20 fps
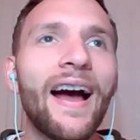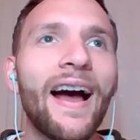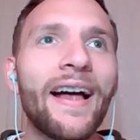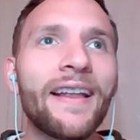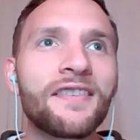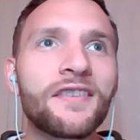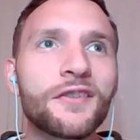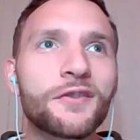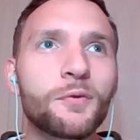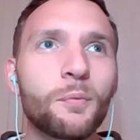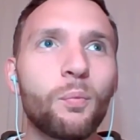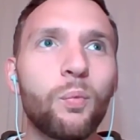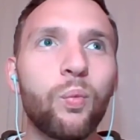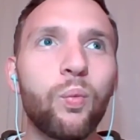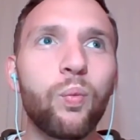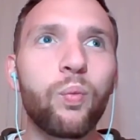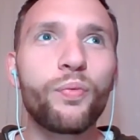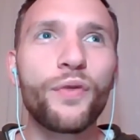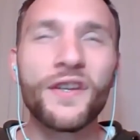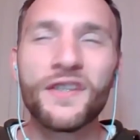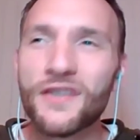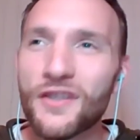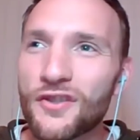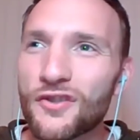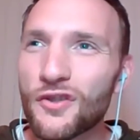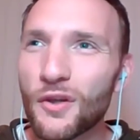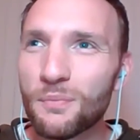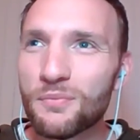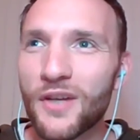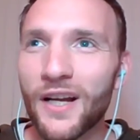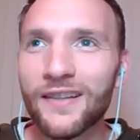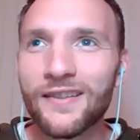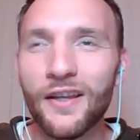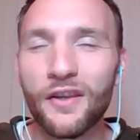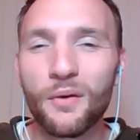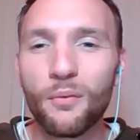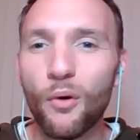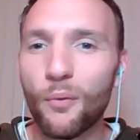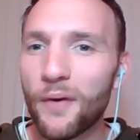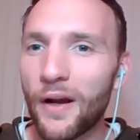And there's a subject
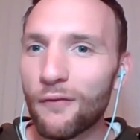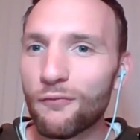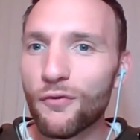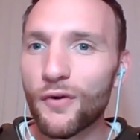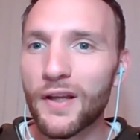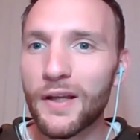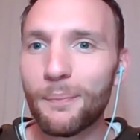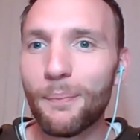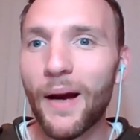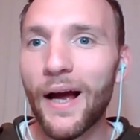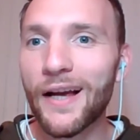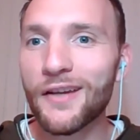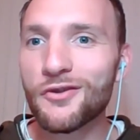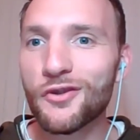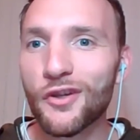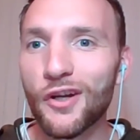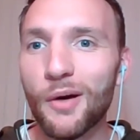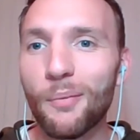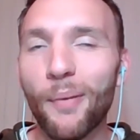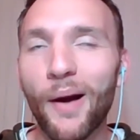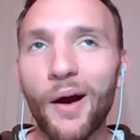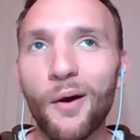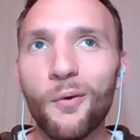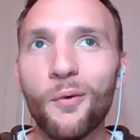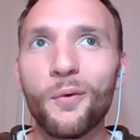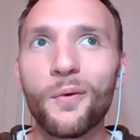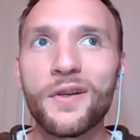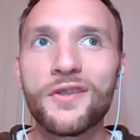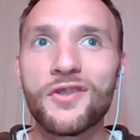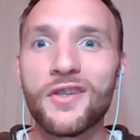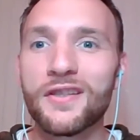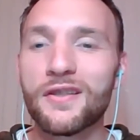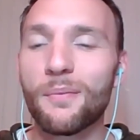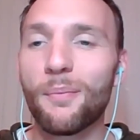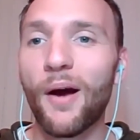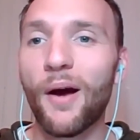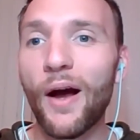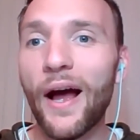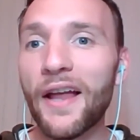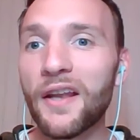at the moment I'm really passionate about, which is
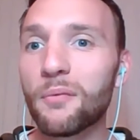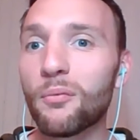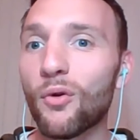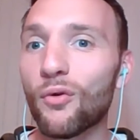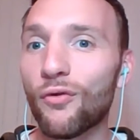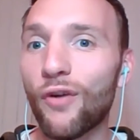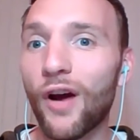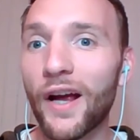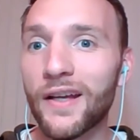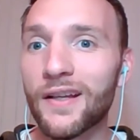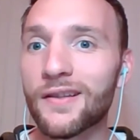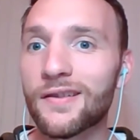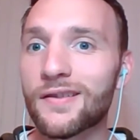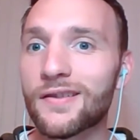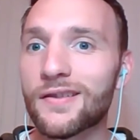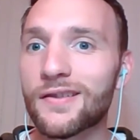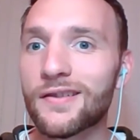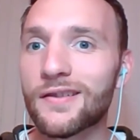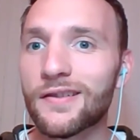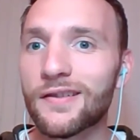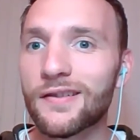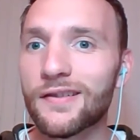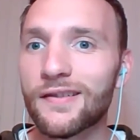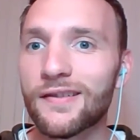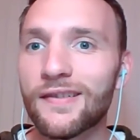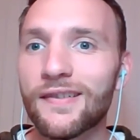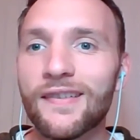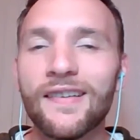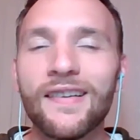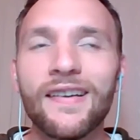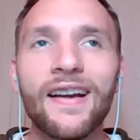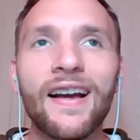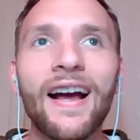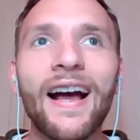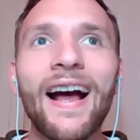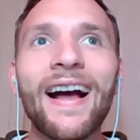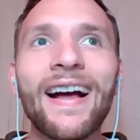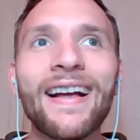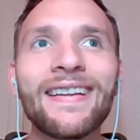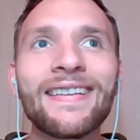about animal rights.
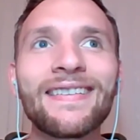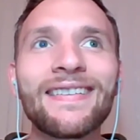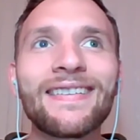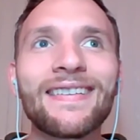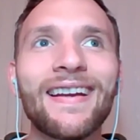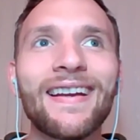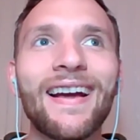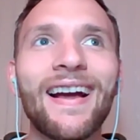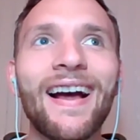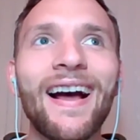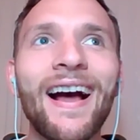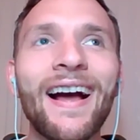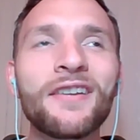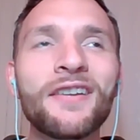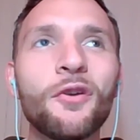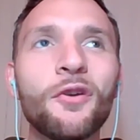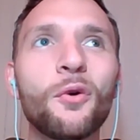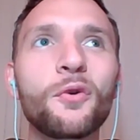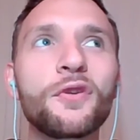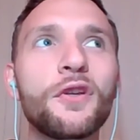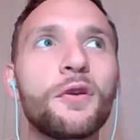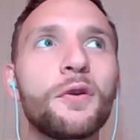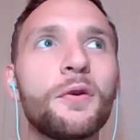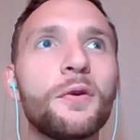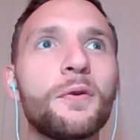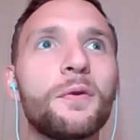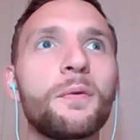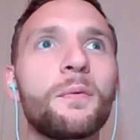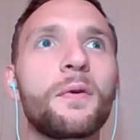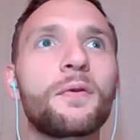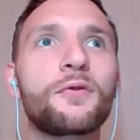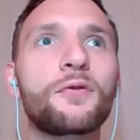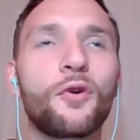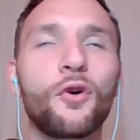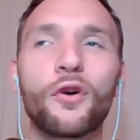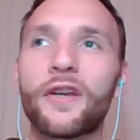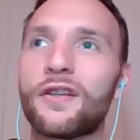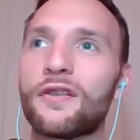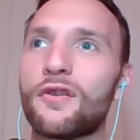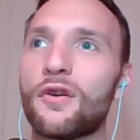And I know you
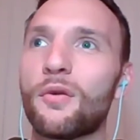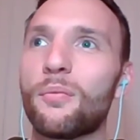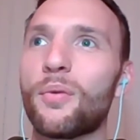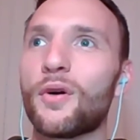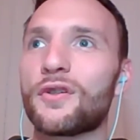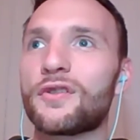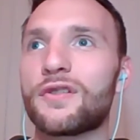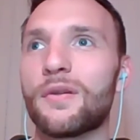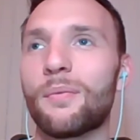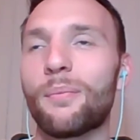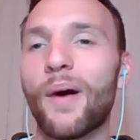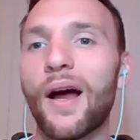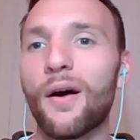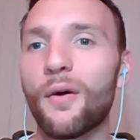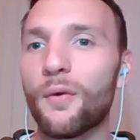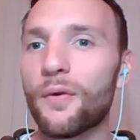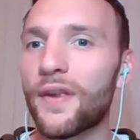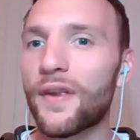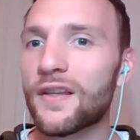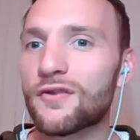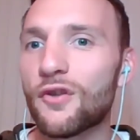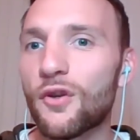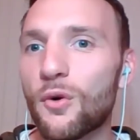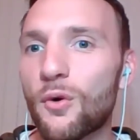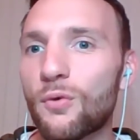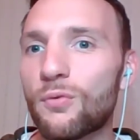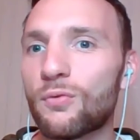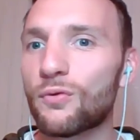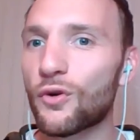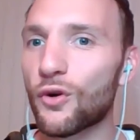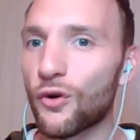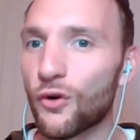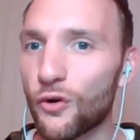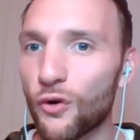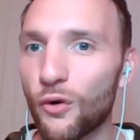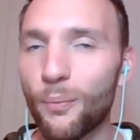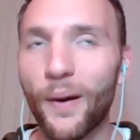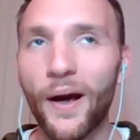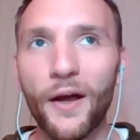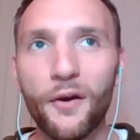talk in your books about there's no good
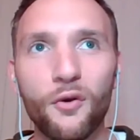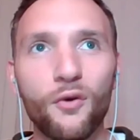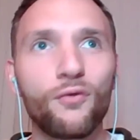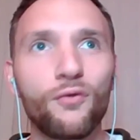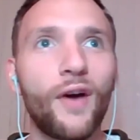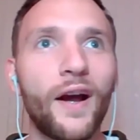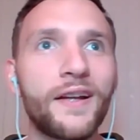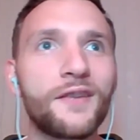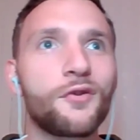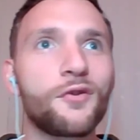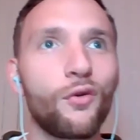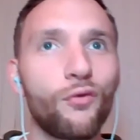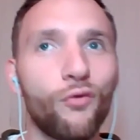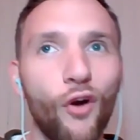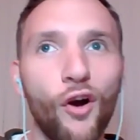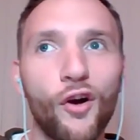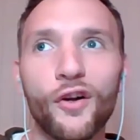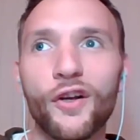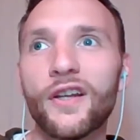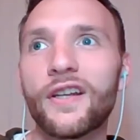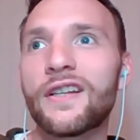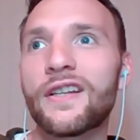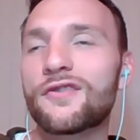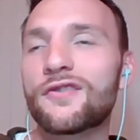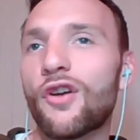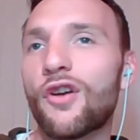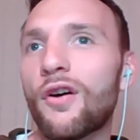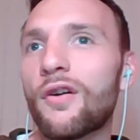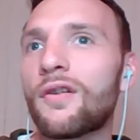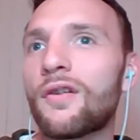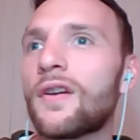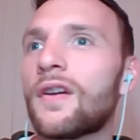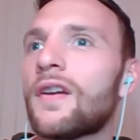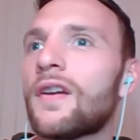or bad or right or wrong, and it's not